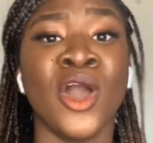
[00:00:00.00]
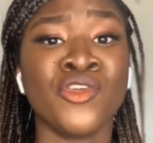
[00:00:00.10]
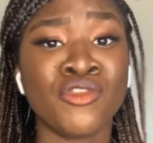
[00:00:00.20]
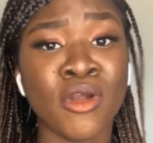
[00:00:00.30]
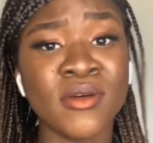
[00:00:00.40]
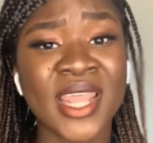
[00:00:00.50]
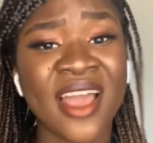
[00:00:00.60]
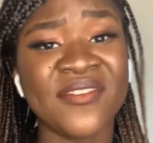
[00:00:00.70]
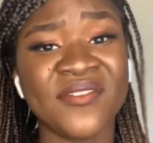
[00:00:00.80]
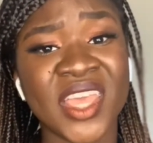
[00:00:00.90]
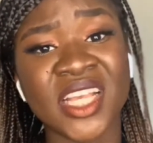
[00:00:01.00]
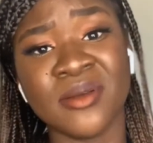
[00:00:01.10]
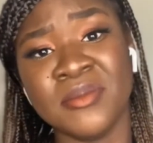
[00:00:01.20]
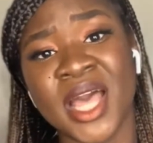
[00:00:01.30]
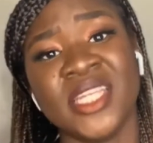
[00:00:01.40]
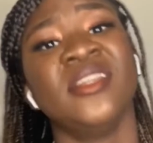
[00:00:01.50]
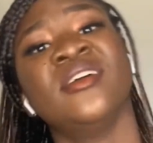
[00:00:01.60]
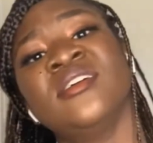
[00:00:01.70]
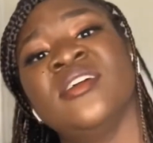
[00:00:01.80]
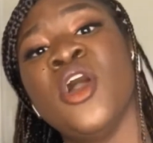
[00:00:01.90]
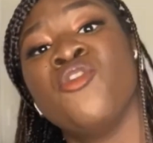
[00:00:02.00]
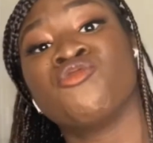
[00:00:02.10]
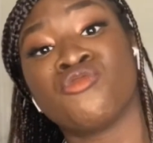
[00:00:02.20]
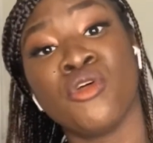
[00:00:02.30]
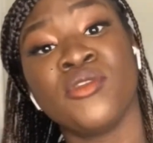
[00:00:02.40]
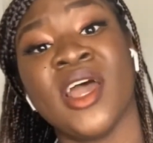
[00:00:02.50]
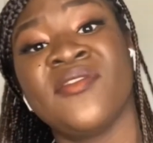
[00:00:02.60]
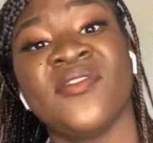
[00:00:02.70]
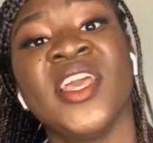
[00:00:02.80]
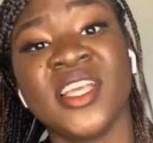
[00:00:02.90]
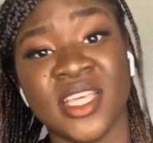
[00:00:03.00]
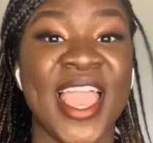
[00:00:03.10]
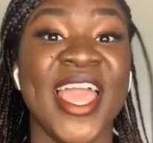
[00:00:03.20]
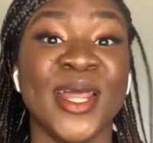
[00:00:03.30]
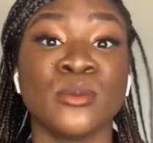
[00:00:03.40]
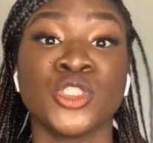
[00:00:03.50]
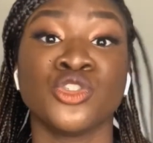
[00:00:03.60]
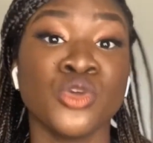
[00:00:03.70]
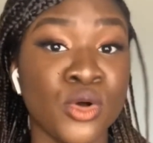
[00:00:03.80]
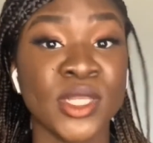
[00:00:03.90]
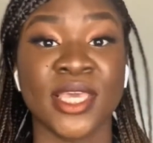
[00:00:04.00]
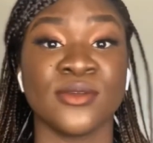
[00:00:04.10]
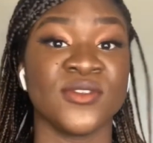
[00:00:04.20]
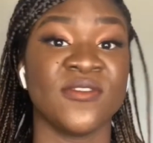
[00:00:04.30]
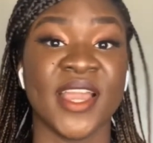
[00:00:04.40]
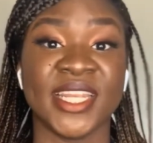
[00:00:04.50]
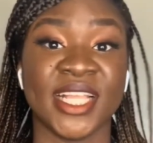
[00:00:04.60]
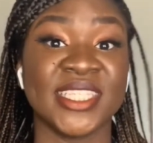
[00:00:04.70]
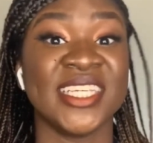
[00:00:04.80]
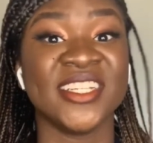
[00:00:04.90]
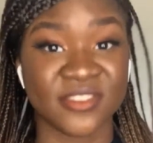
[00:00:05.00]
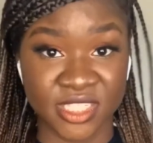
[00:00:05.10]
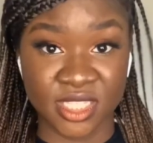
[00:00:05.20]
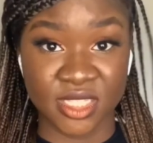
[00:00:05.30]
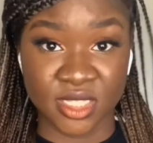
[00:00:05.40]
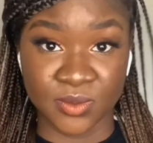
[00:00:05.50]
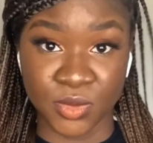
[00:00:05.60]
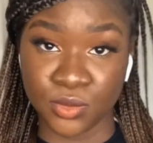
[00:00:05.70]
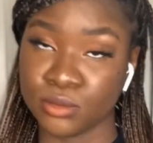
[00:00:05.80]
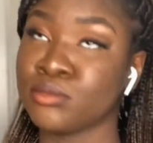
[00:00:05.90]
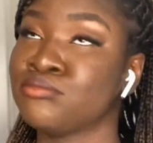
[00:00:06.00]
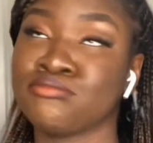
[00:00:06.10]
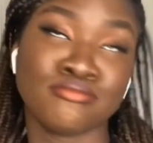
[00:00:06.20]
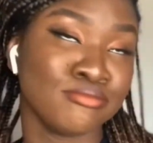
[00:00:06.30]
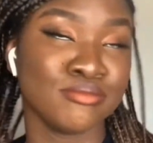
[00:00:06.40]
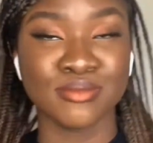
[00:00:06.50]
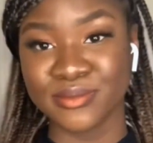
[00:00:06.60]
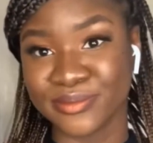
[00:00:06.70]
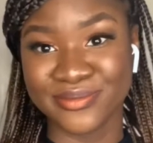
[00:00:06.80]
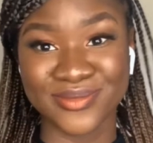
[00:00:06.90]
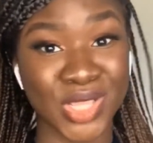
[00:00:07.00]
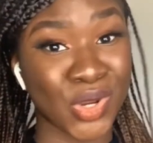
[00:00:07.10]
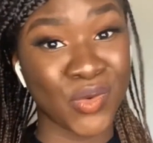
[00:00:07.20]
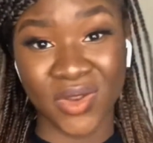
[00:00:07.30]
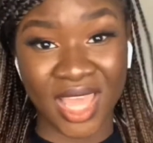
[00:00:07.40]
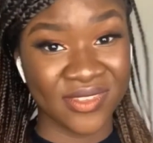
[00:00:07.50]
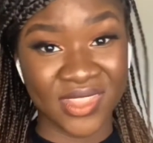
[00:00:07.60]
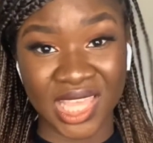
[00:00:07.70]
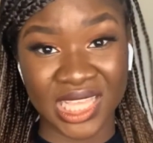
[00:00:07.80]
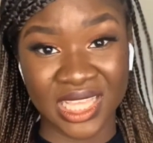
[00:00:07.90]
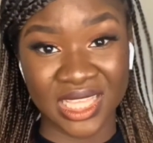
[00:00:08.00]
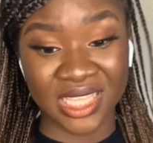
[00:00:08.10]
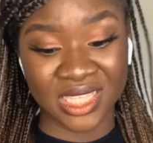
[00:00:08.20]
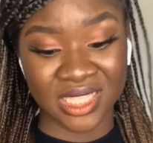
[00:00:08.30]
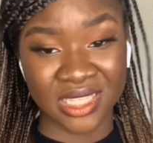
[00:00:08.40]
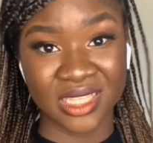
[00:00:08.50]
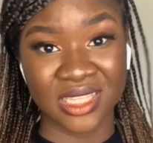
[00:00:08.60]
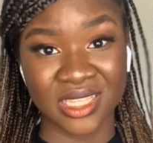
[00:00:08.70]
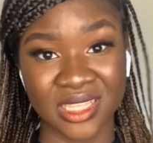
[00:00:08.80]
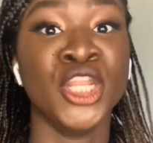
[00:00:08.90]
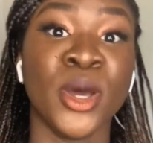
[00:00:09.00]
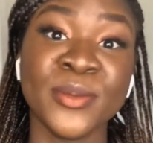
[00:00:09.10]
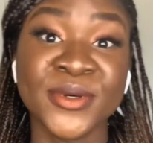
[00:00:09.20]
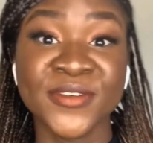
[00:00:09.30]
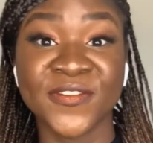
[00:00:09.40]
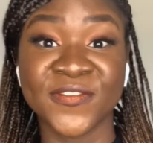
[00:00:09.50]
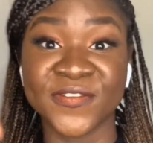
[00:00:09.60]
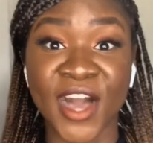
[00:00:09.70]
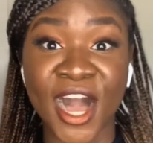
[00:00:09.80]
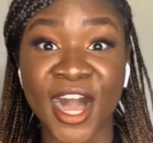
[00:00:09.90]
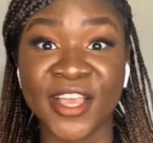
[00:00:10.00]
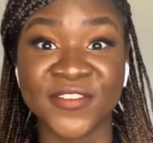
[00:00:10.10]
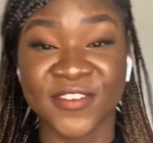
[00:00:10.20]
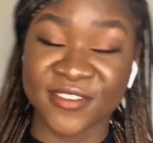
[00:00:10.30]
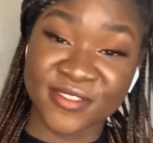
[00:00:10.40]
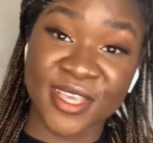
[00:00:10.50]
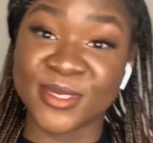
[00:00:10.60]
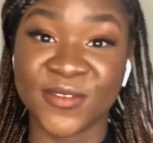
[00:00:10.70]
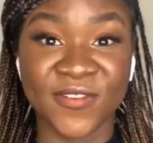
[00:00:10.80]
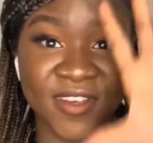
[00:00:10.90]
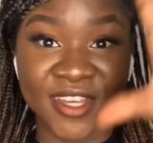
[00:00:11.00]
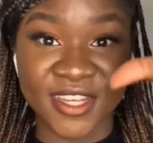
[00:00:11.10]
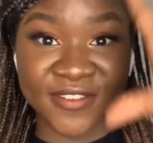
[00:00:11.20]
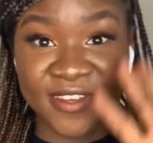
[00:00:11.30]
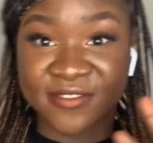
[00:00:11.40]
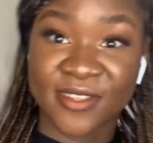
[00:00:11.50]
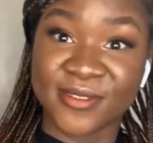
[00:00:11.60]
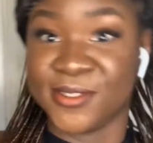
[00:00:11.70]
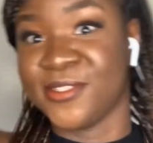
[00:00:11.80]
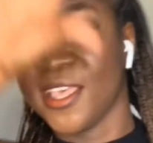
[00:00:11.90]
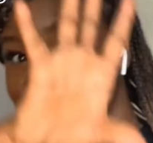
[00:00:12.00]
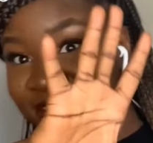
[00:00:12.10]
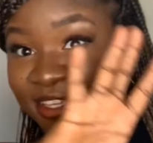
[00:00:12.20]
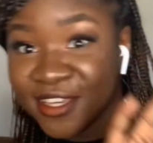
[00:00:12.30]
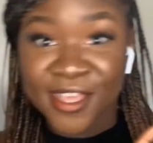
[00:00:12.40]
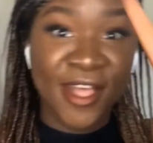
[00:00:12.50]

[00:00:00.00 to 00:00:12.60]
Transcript: Grow that thing, man. Grow that thing. And I'm sure girls will find that irresistible. Grow that thing. Number five. Five times the fun, five times the sexy.